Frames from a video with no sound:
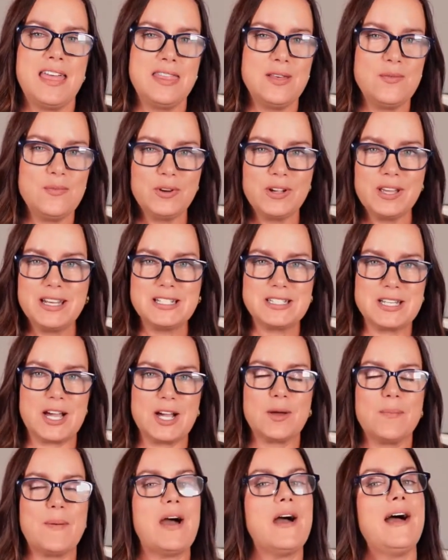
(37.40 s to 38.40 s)
then, we're going to
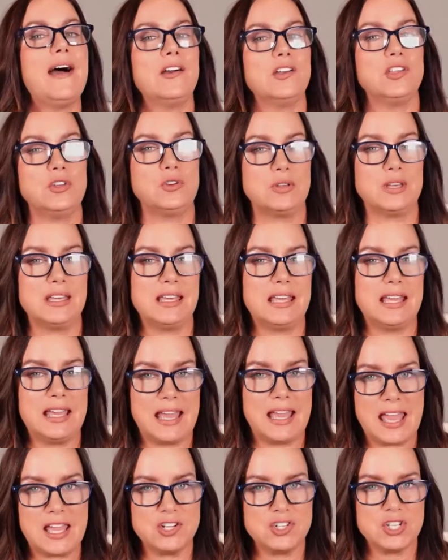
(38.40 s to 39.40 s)
talk about how you can
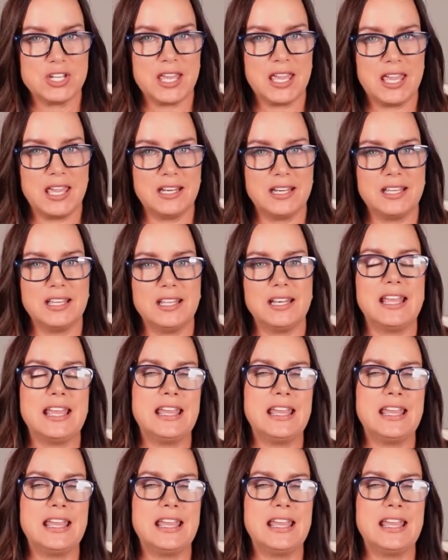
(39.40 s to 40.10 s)
get educated